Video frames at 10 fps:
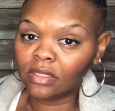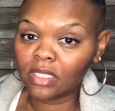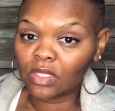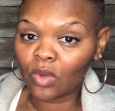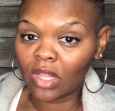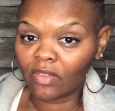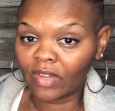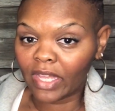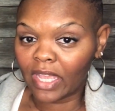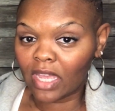
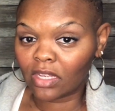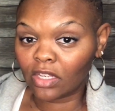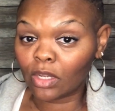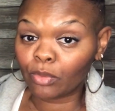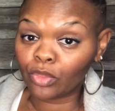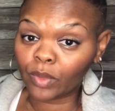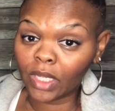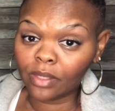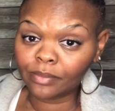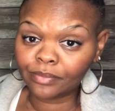Disqualified candidate number 3,